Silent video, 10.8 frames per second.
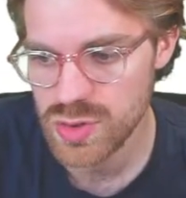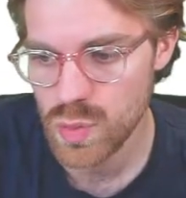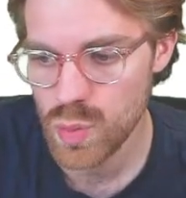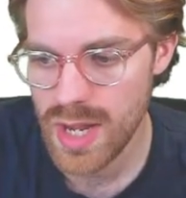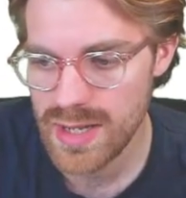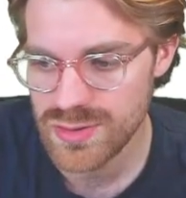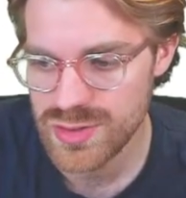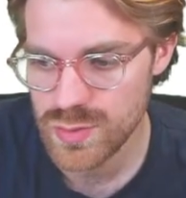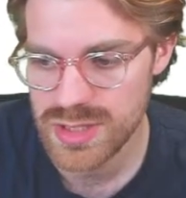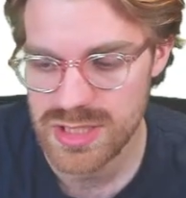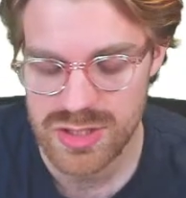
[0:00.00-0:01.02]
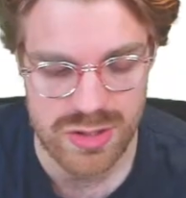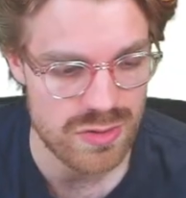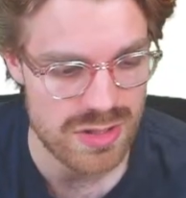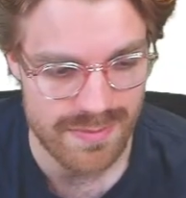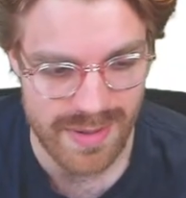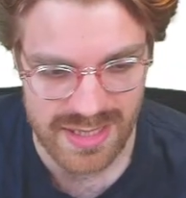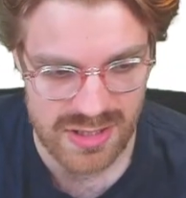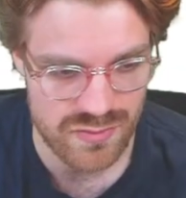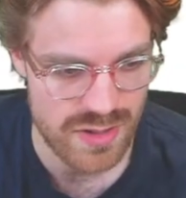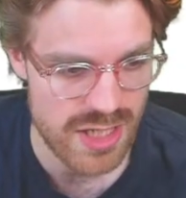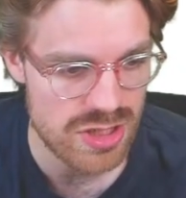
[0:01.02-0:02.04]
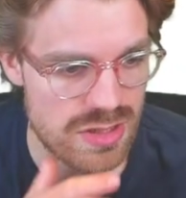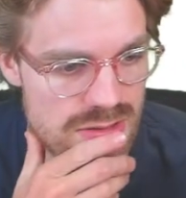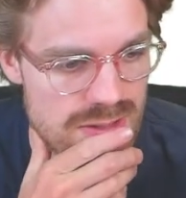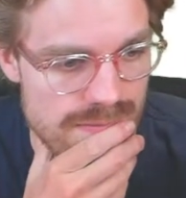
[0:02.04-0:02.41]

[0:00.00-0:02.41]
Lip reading: What else do we need to do to the Benedict's reagent?